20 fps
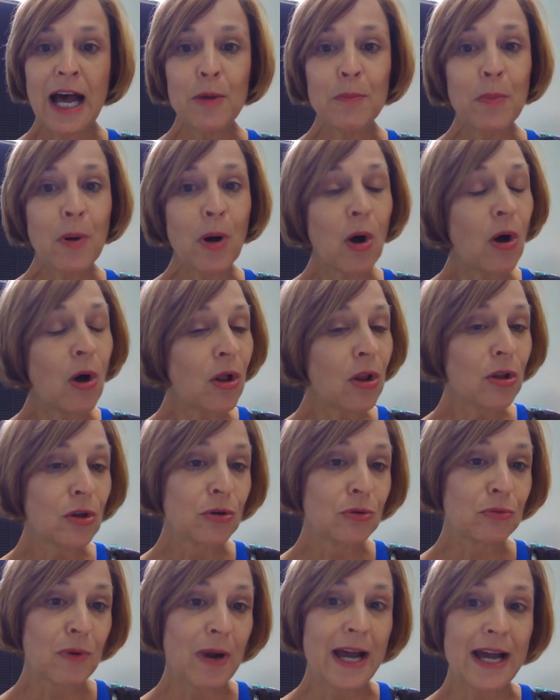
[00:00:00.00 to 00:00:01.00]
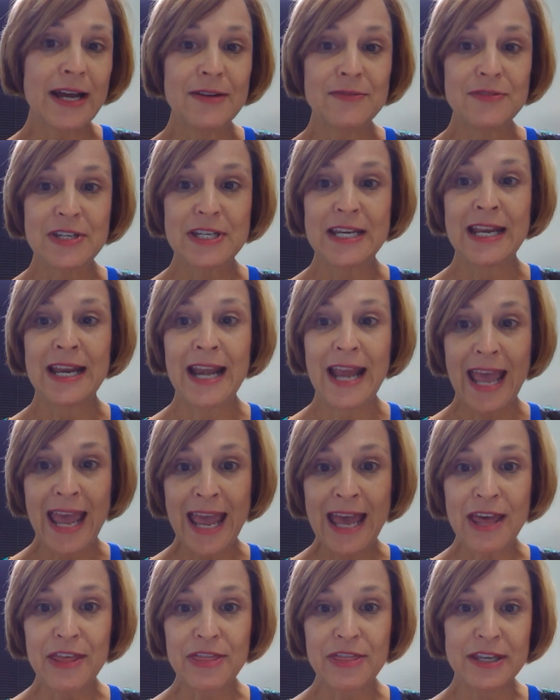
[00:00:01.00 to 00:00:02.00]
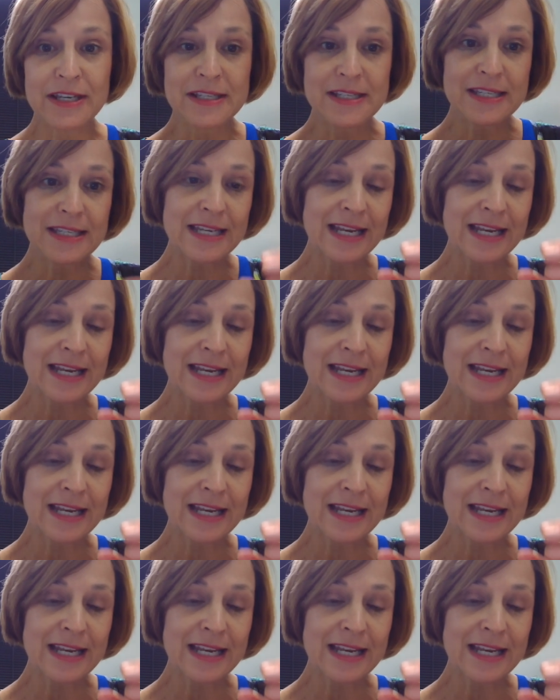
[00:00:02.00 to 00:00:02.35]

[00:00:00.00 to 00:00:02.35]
Paul arrives in Athens.